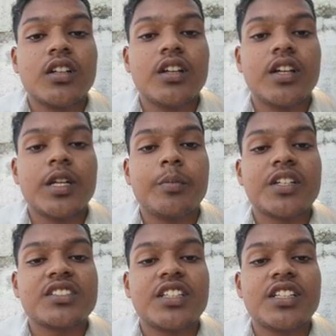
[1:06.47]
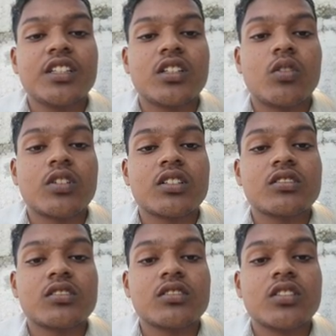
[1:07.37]
representing
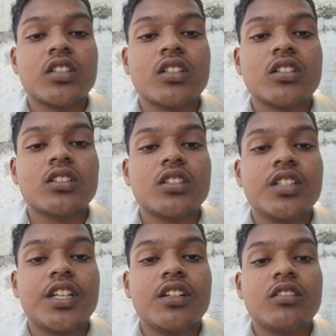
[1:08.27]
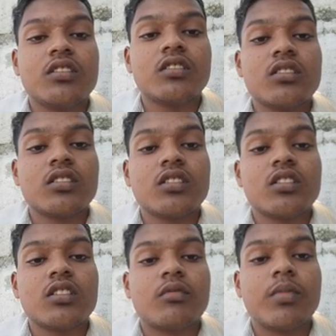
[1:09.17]
counters in
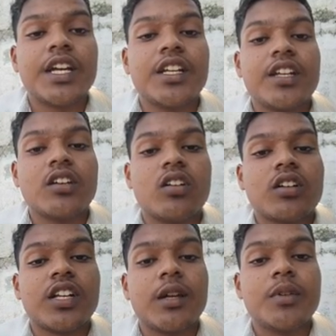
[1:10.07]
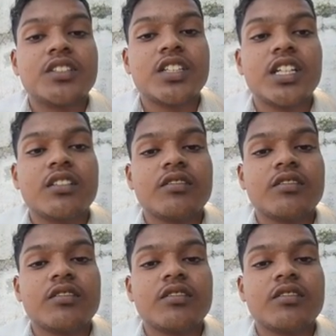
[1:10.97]
binary or ABCD